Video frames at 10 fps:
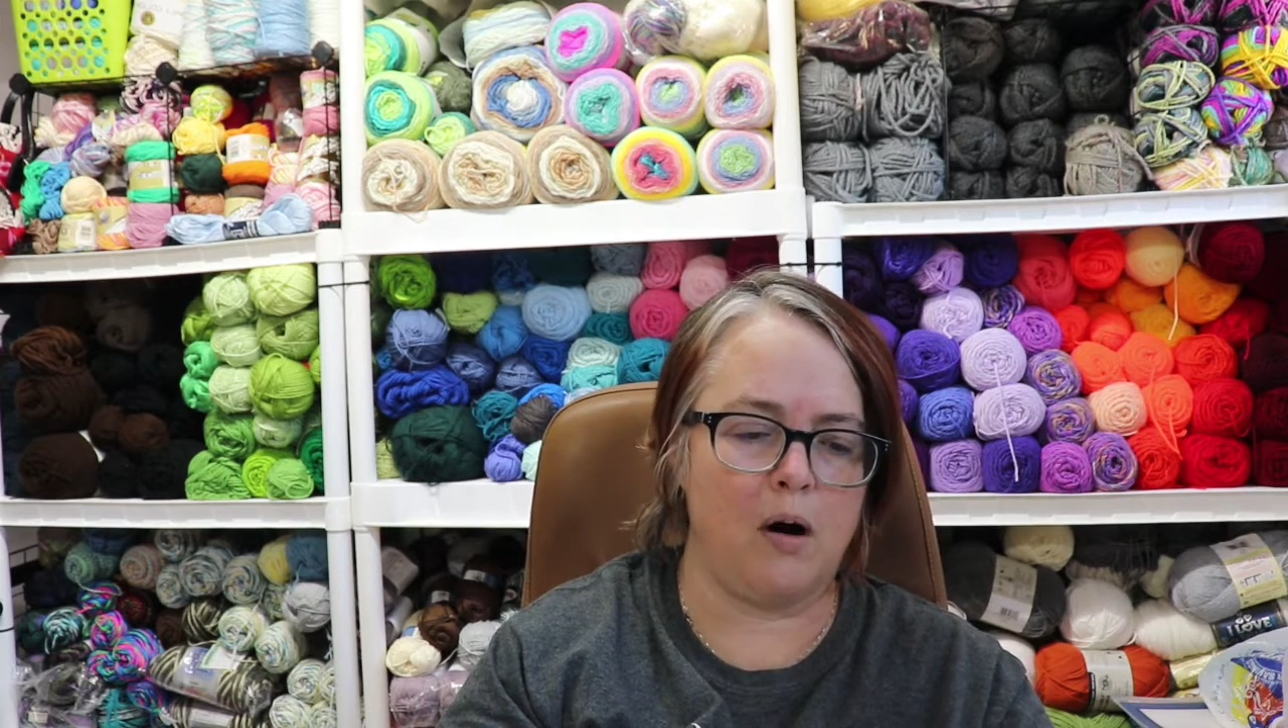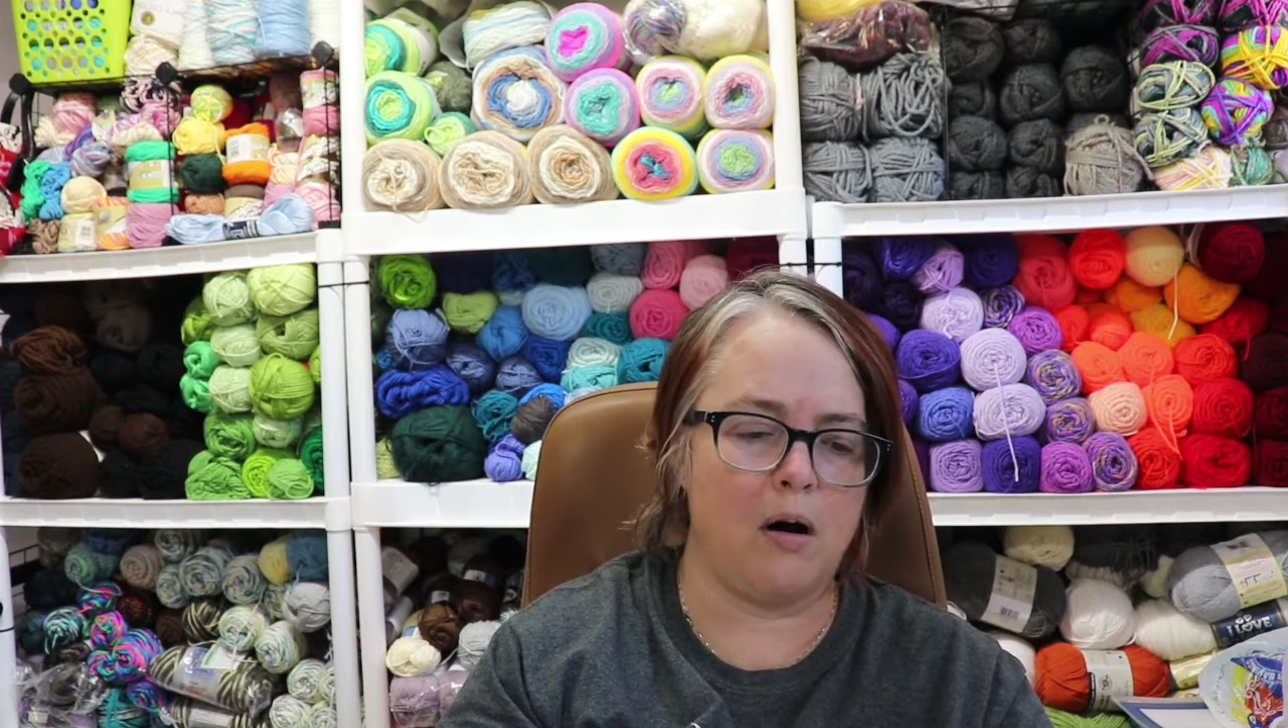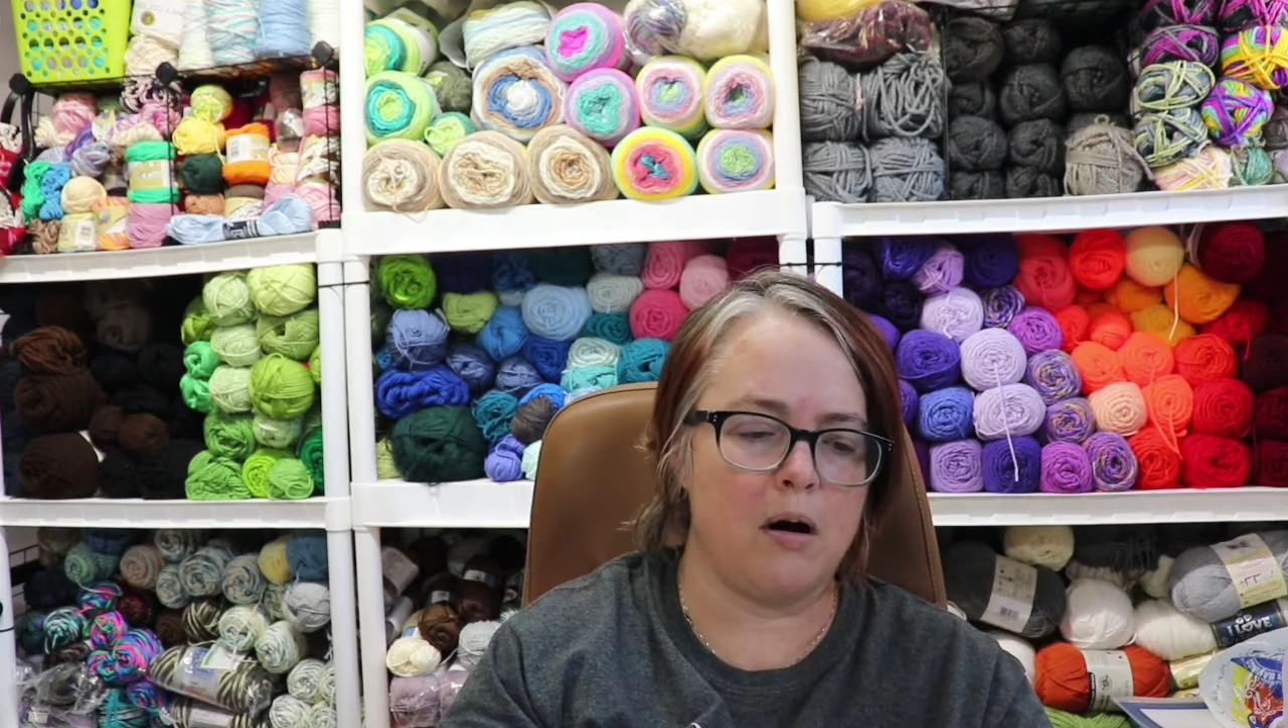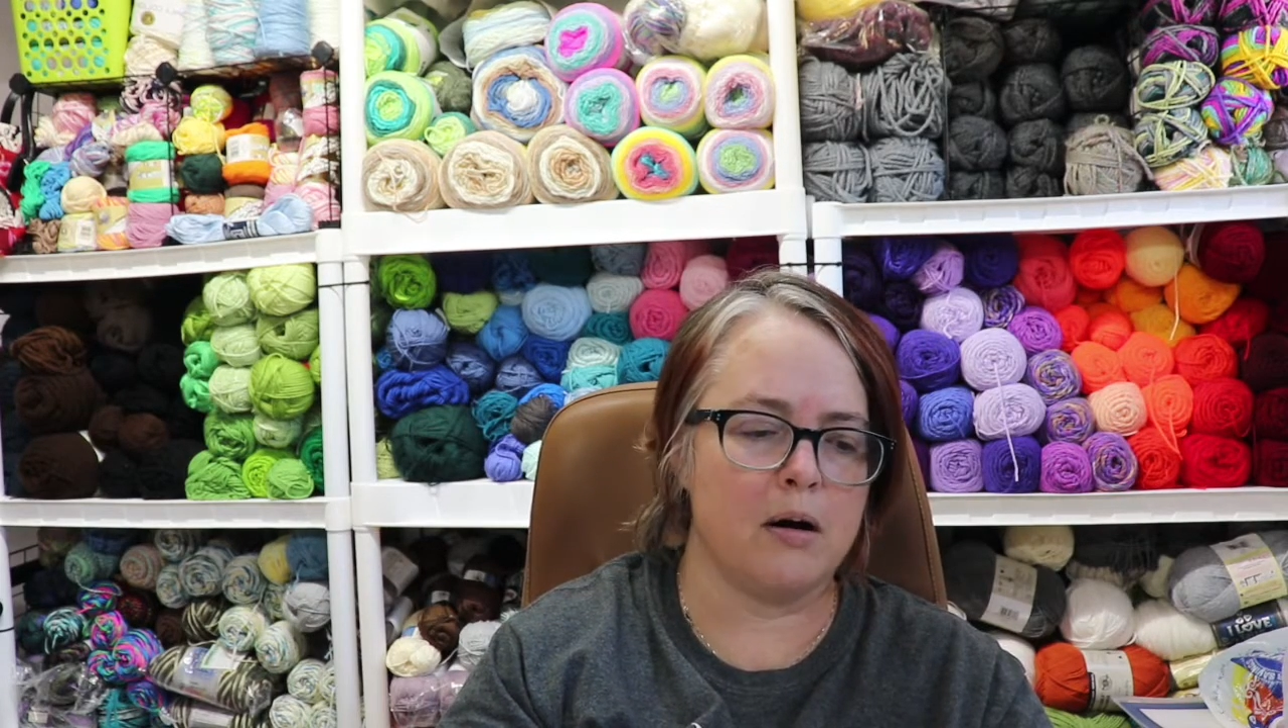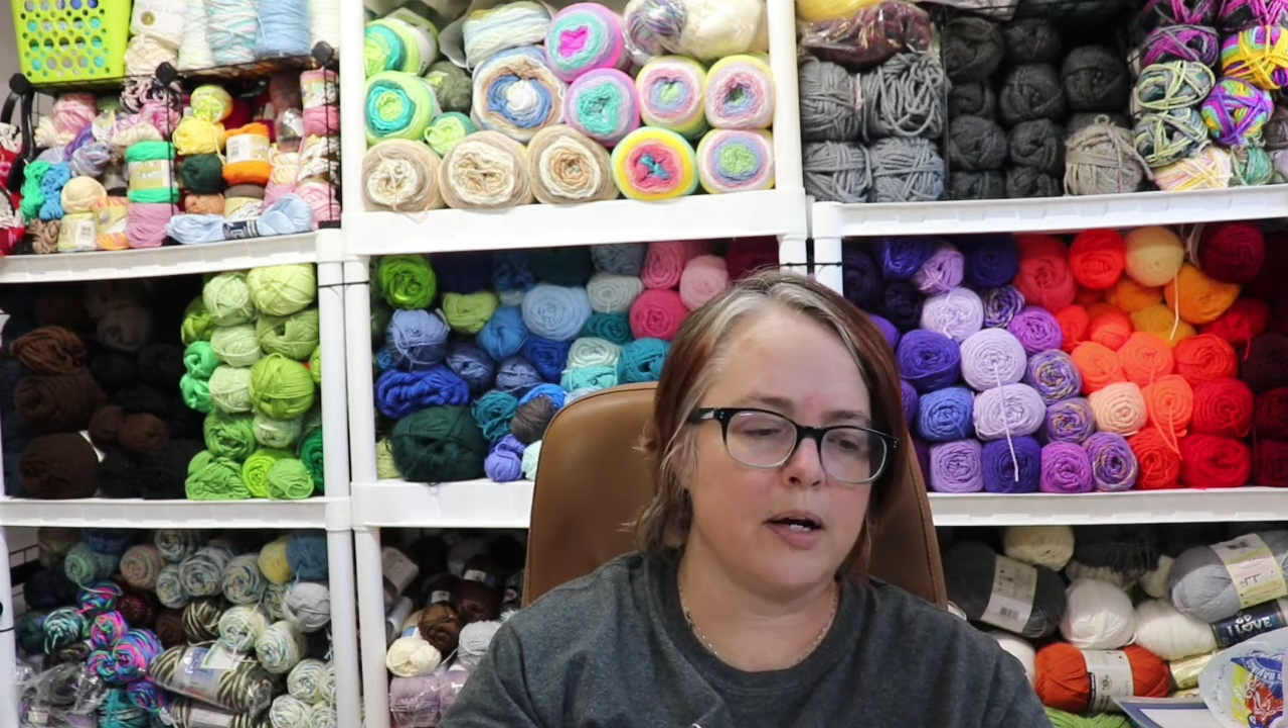
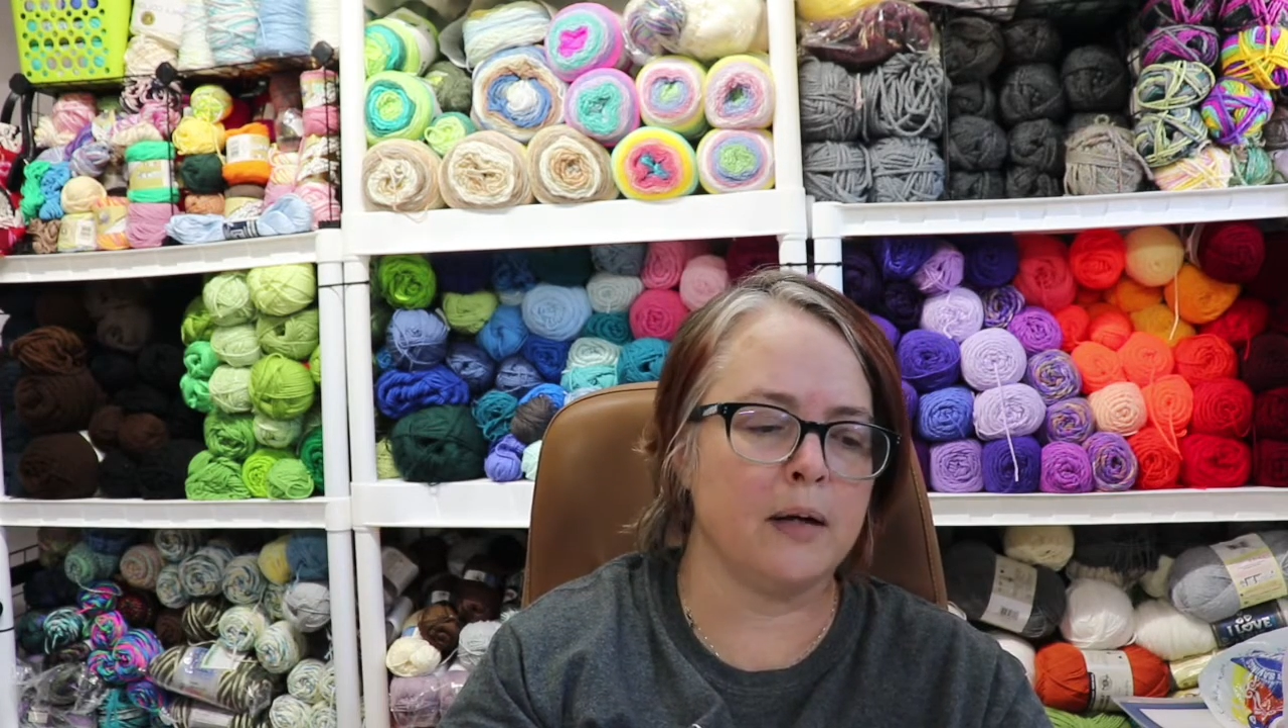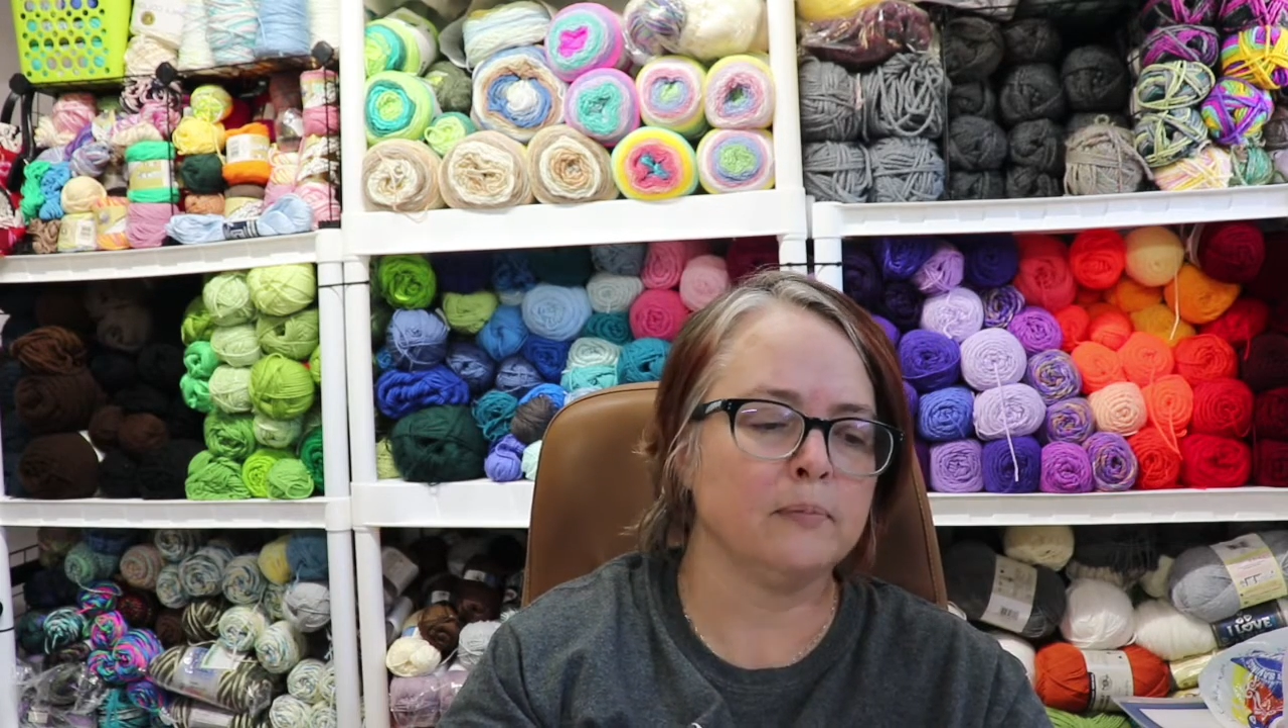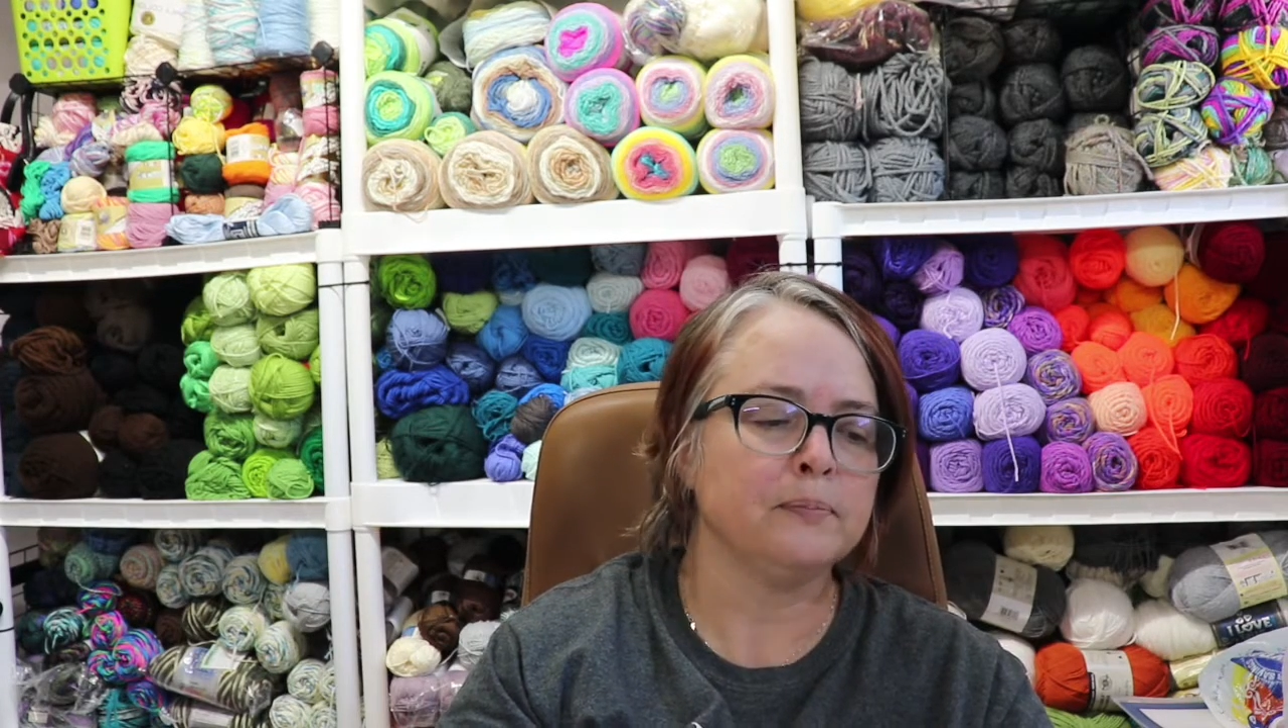card.